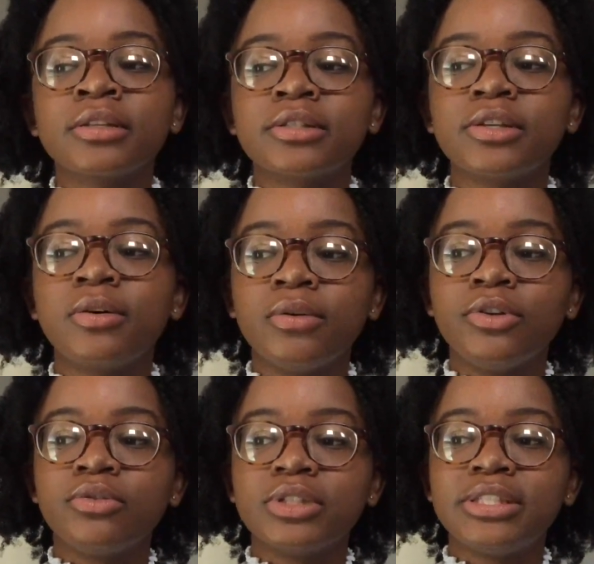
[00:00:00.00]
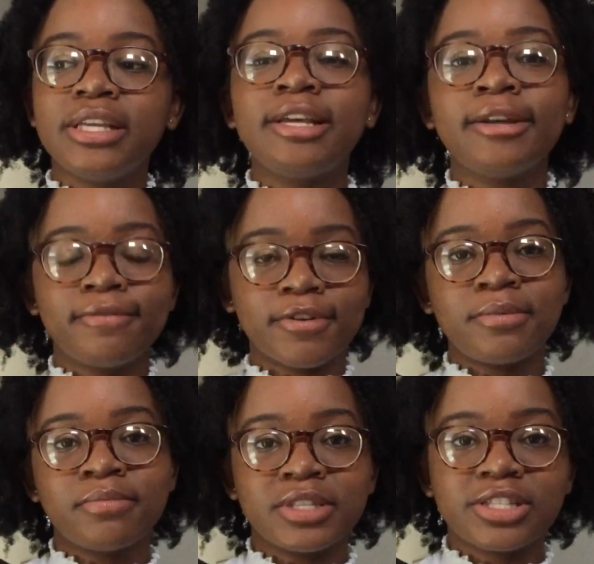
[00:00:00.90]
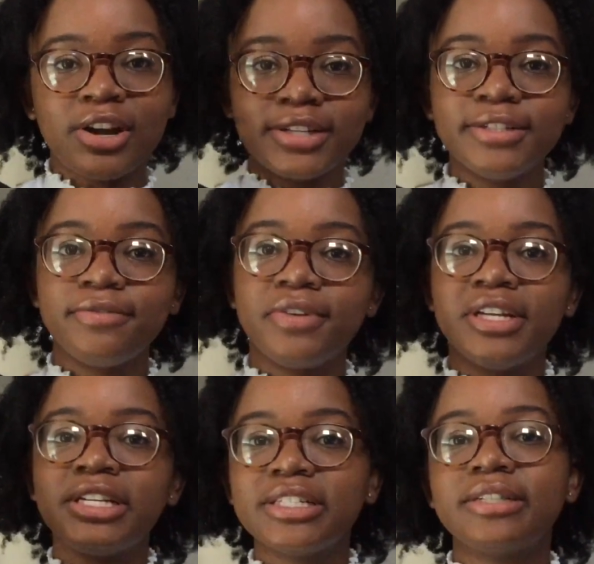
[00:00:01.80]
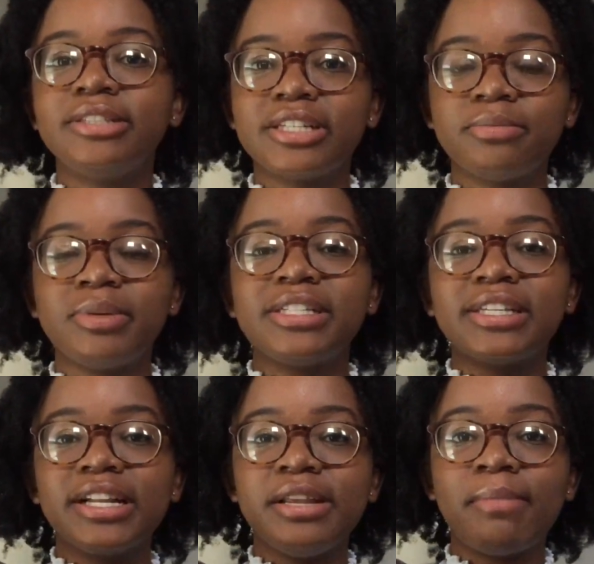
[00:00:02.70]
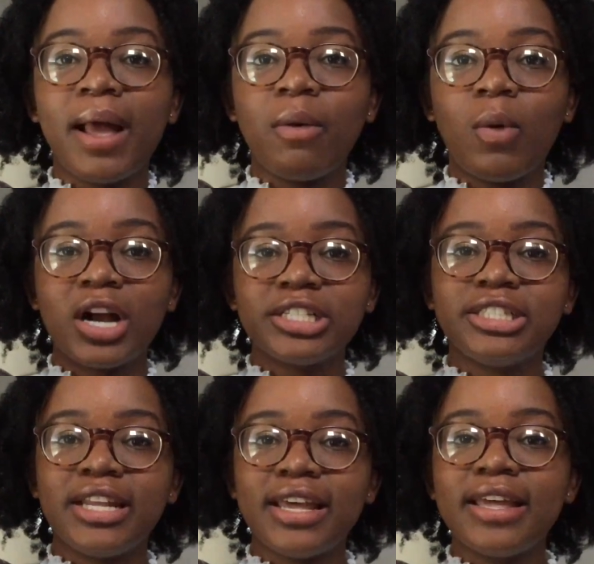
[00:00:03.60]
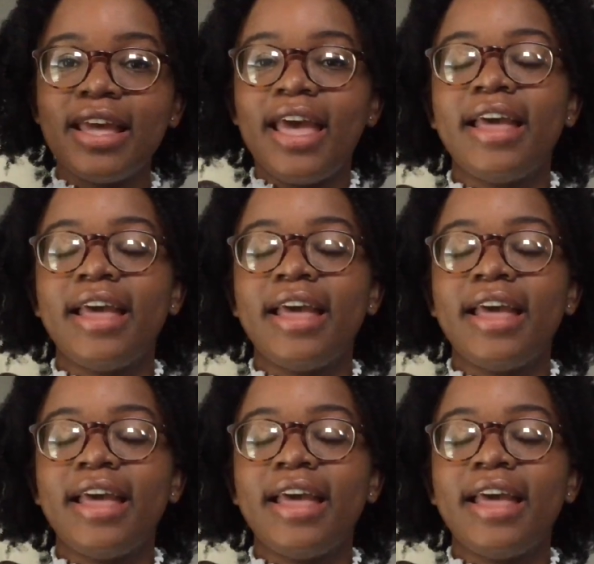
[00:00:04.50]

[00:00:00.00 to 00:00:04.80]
So you'll see it from start to finish, just basically my wash day,